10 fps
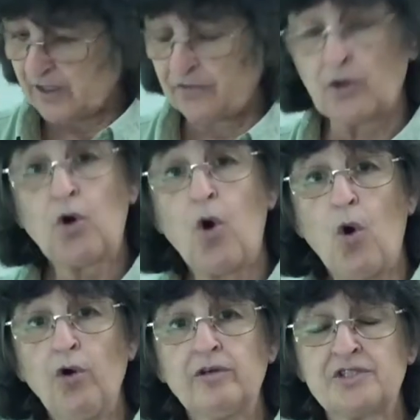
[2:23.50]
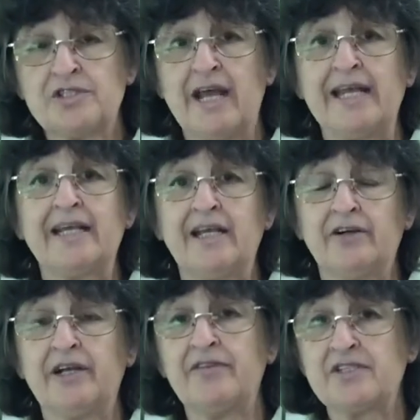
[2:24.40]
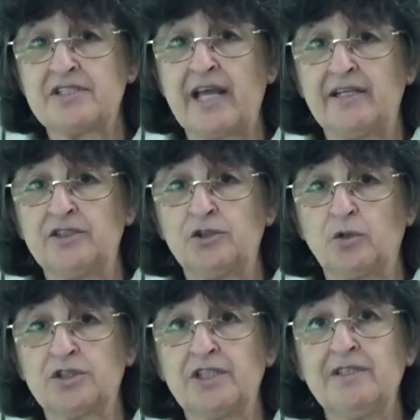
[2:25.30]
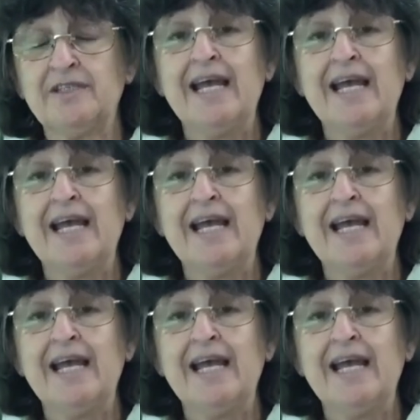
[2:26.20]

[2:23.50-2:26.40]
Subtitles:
the coral snake here in the state of Georgia,